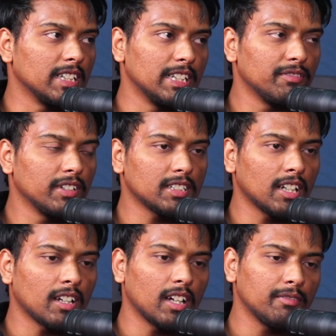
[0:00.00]
If mm-hmm. I hmm.
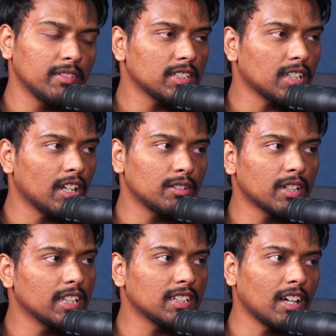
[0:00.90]
start, if I start to
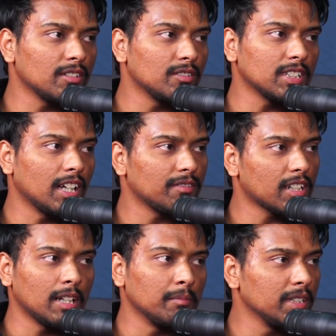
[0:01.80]
write short notes after
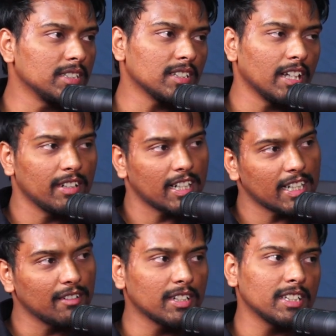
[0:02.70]
completion, I will write
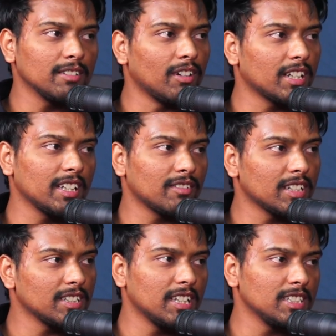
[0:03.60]
everything whatever
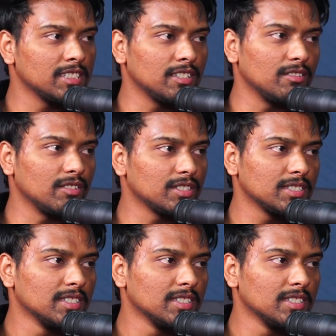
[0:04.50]
mm-hmm. there hmm. is the notes.